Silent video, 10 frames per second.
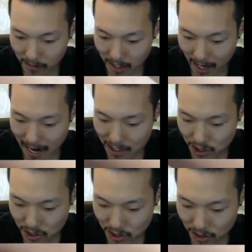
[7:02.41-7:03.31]

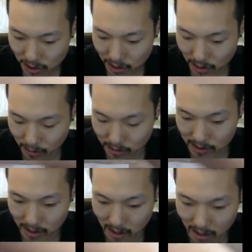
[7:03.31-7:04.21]
Cash, no
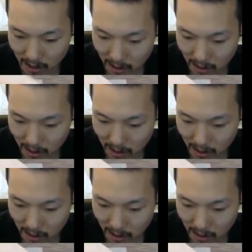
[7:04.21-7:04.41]
C.